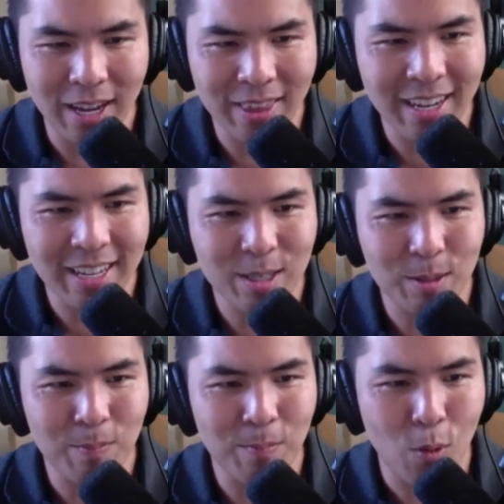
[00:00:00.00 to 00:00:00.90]
I think
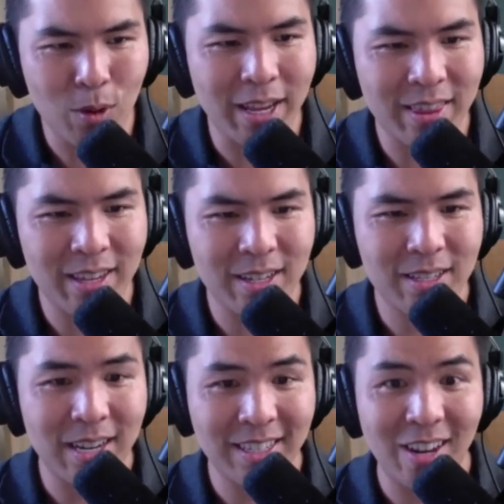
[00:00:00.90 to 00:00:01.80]
it's more like
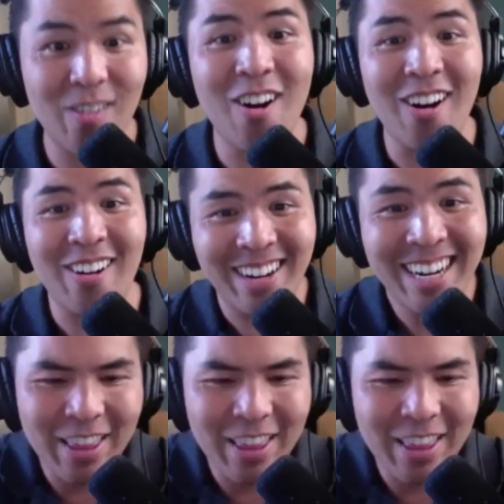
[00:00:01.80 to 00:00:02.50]
this. Yes, there are.